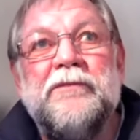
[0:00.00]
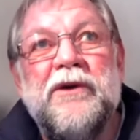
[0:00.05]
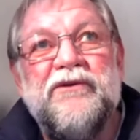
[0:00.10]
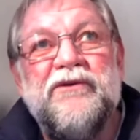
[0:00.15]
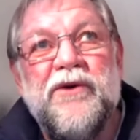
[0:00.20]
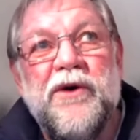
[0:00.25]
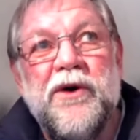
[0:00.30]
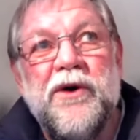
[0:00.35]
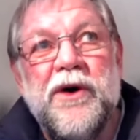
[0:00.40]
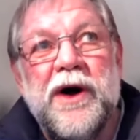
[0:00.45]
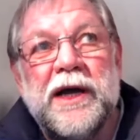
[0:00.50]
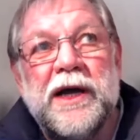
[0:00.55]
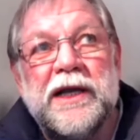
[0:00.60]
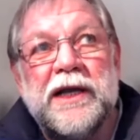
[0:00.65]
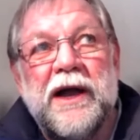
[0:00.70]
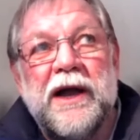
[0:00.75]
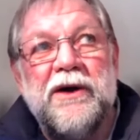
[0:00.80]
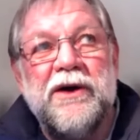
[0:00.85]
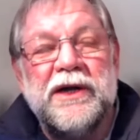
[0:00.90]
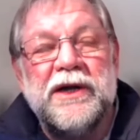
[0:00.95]
before I
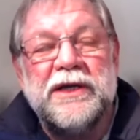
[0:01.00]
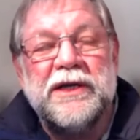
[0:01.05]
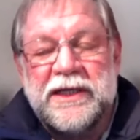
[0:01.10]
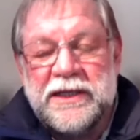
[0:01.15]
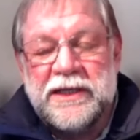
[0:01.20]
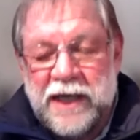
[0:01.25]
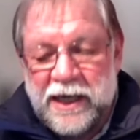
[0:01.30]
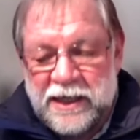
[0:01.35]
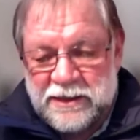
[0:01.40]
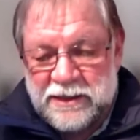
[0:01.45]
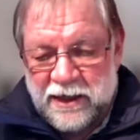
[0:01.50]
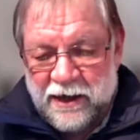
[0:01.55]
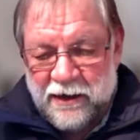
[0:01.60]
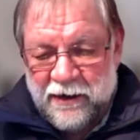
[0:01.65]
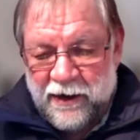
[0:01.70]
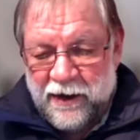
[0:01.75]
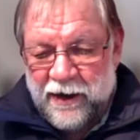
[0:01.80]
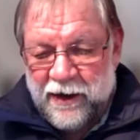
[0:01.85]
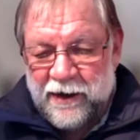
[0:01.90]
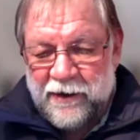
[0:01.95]
go, and as a